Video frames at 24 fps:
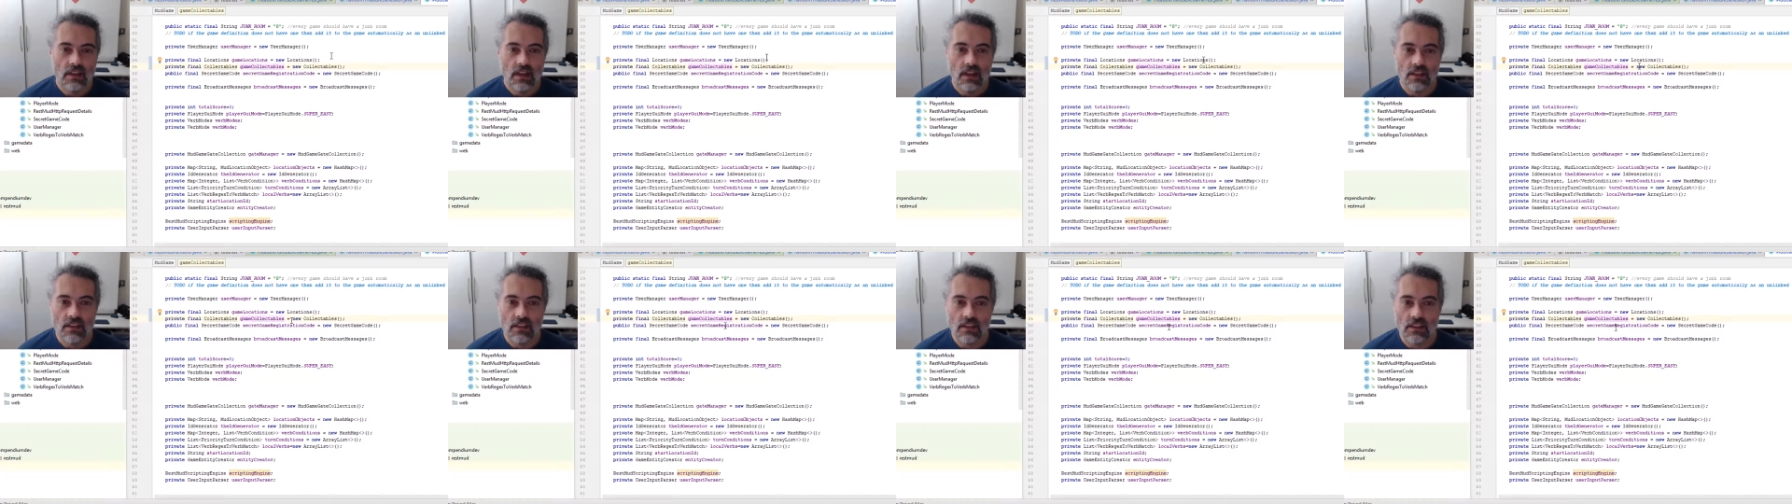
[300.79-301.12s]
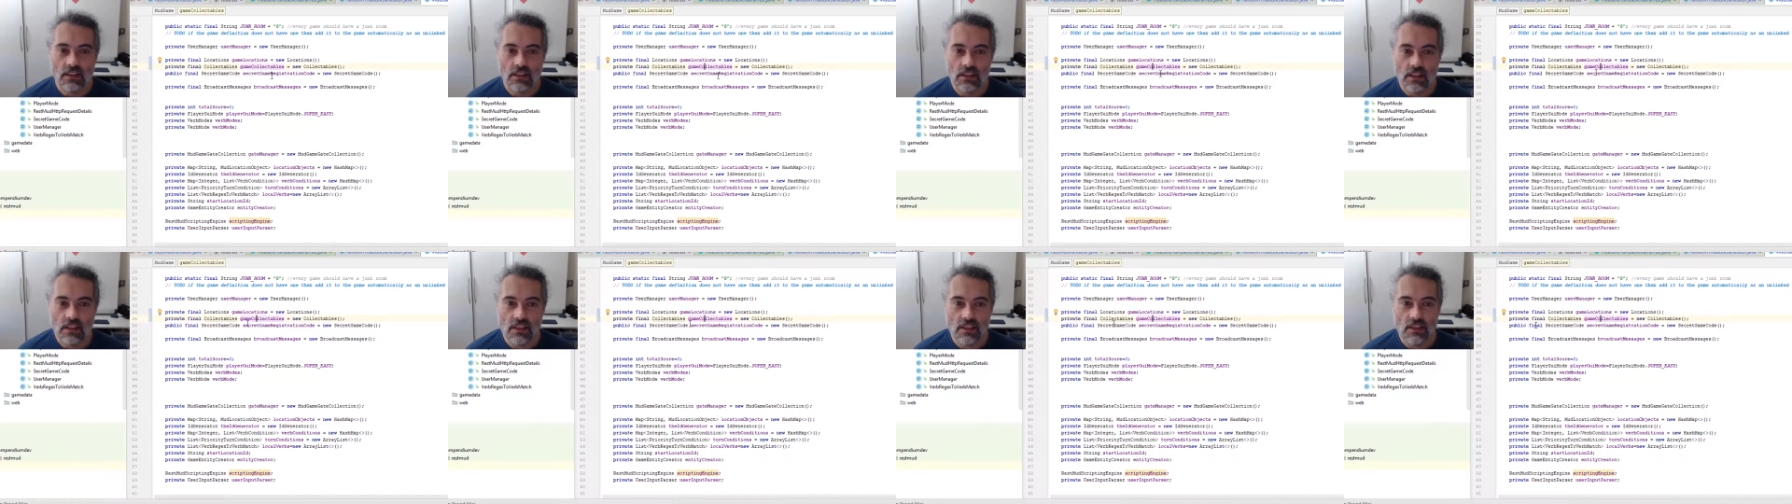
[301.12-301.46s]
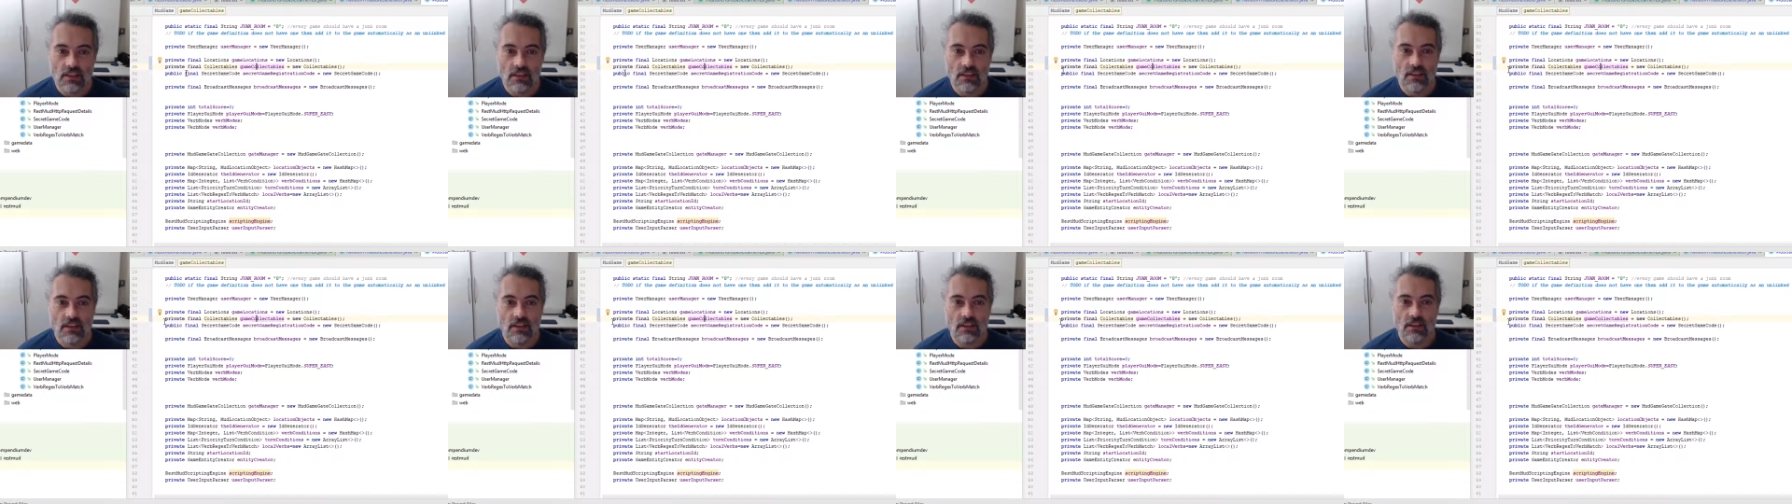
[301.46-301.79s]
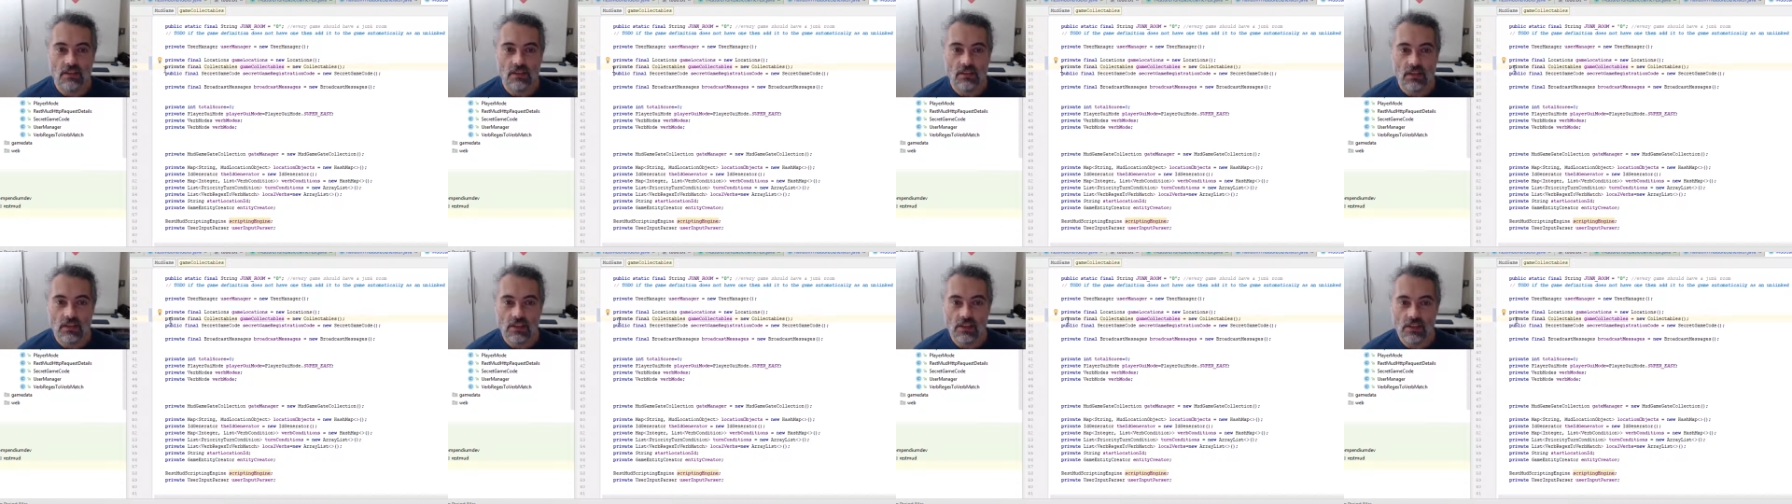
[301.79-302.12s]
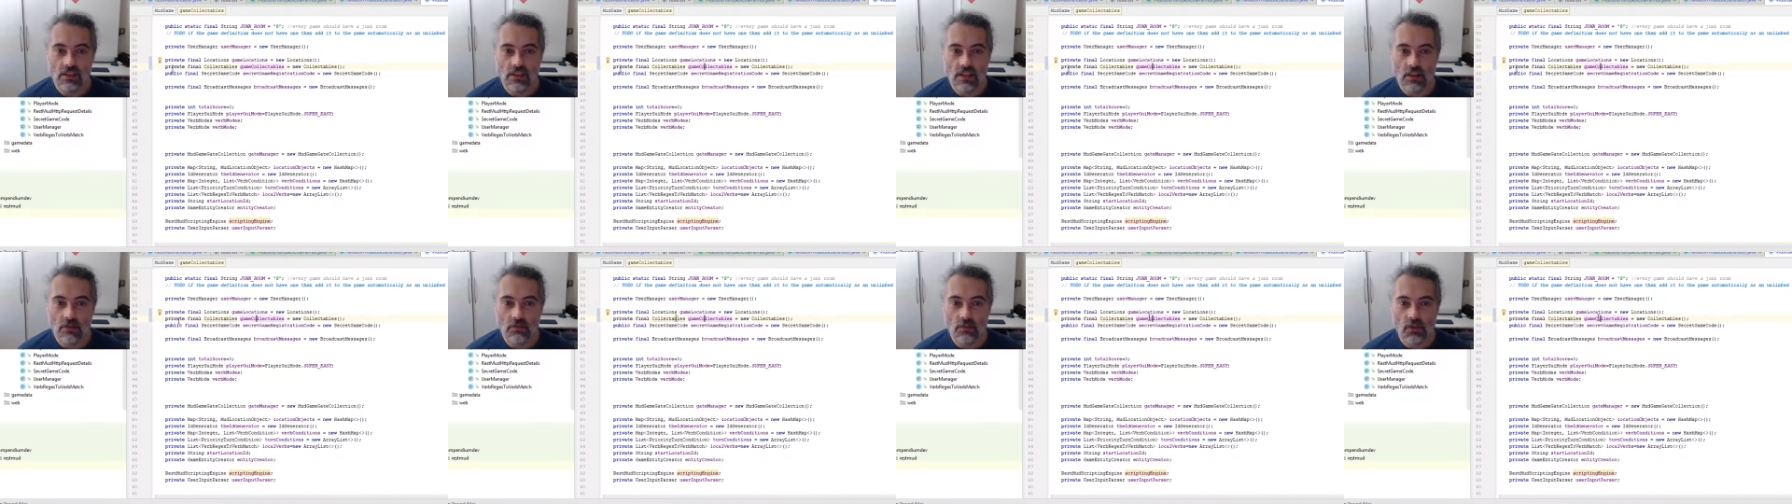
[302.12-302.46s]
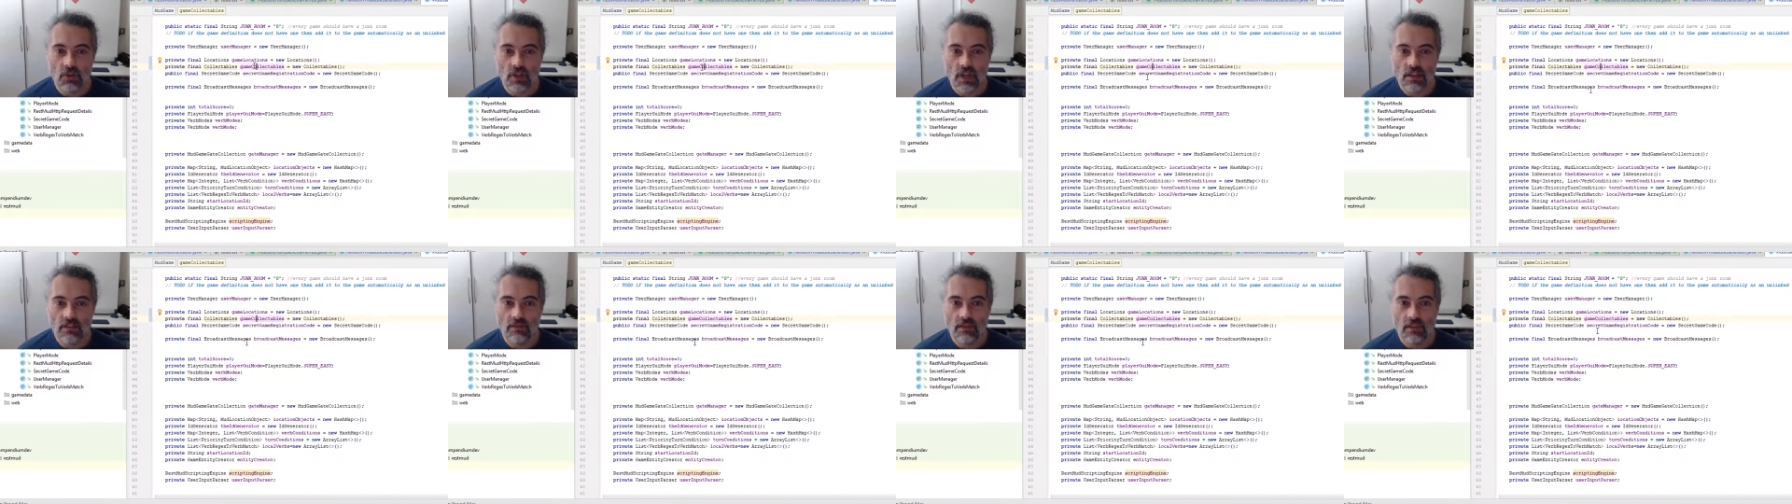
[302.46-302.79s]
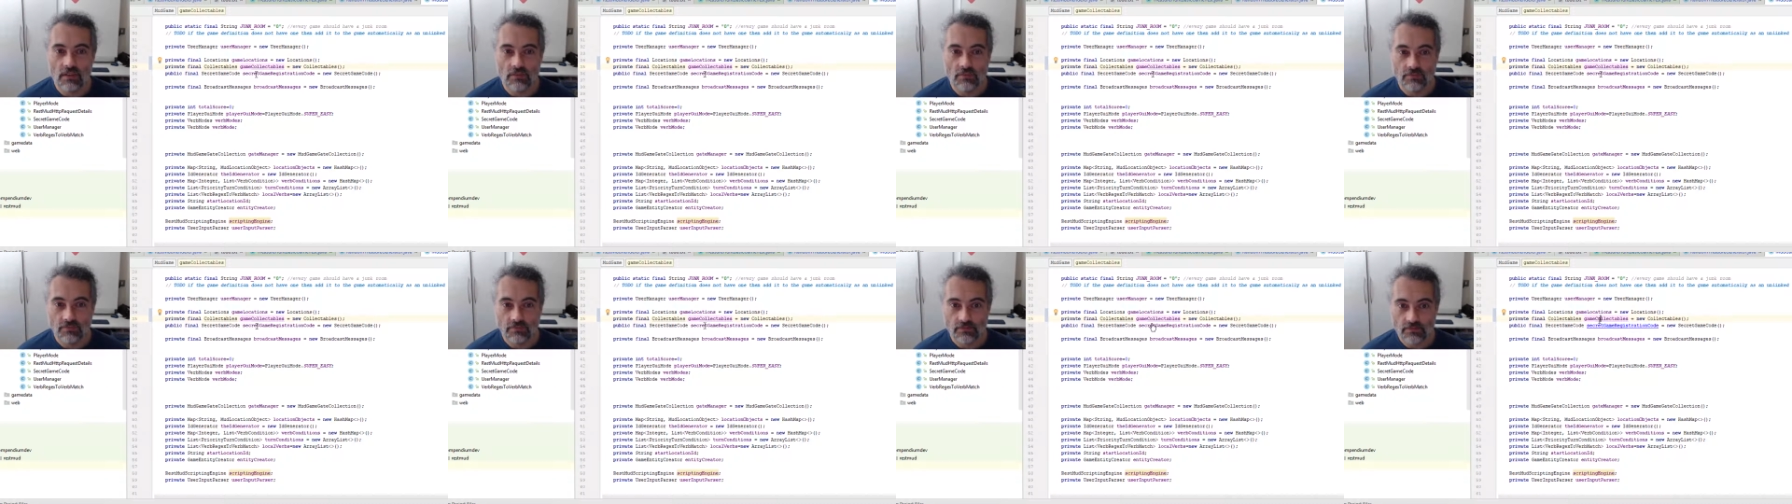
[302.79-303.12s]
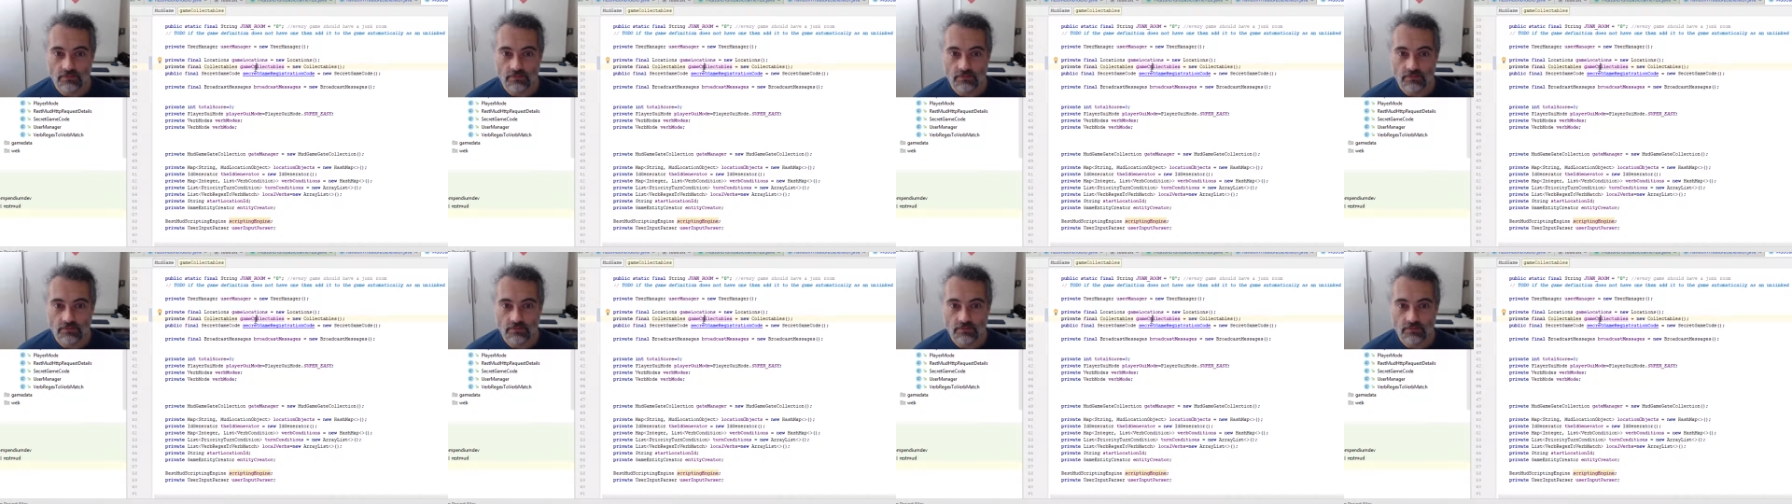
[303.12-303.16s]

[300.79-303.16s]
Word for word: And you can see here that this is now private.